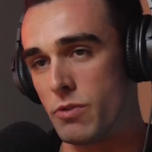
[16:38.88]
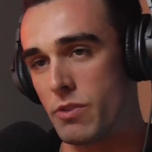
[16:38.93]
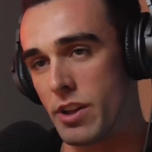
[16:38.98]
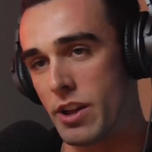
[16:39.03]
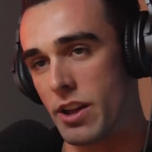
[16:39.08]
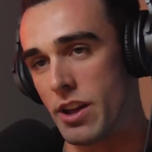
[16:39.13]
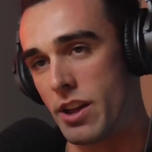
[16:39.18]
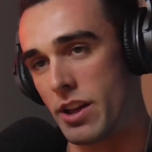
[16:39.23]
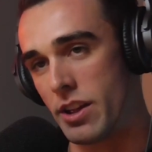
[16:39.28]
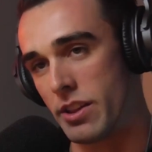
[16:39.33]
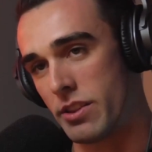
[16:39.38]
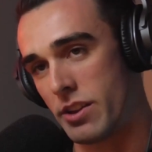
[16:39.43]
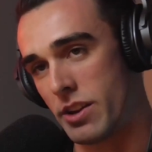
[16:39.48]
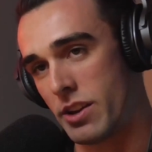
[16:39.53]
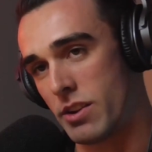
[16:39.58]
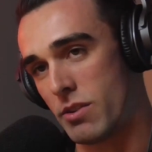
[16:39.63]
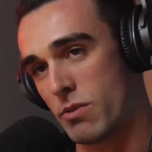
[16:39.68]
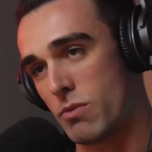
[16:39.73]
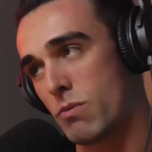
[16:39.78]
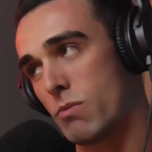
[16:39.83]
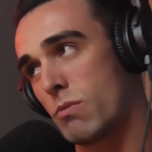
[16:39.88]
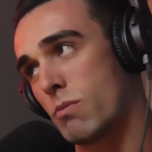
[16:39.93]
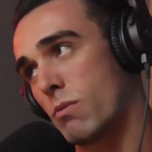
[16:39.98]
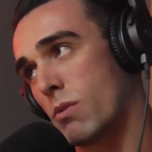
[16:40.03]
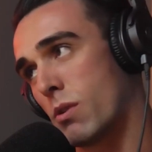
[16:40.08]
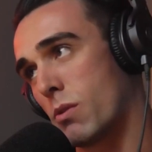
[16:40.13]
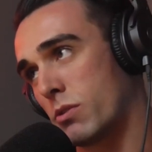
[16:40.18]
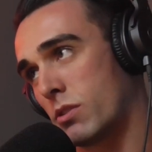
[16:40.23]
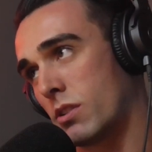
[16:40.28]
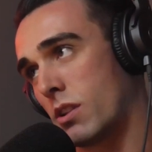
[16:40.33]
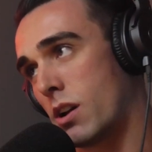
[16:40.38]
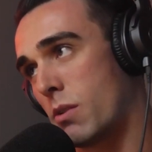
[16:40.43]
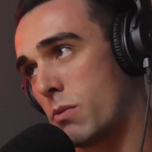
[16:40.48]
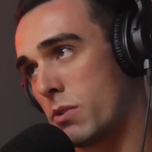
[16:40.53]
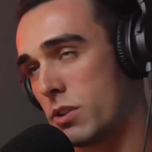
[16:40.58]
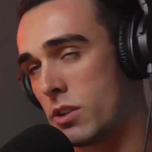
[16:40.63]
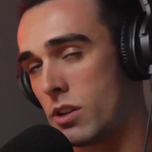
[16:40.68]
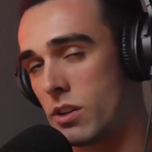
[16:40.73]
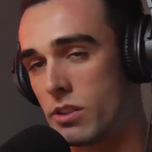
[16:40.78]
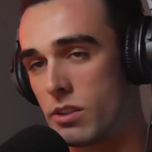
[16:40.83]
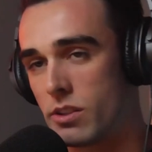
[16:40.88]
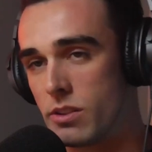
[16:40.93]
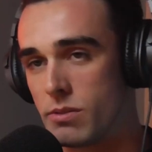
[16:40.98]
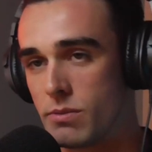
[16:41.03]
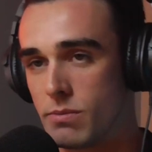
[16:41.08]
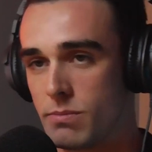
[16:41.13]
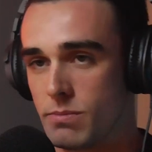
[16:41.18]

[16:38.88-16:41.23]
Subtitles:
there? And then what was it like when you got there?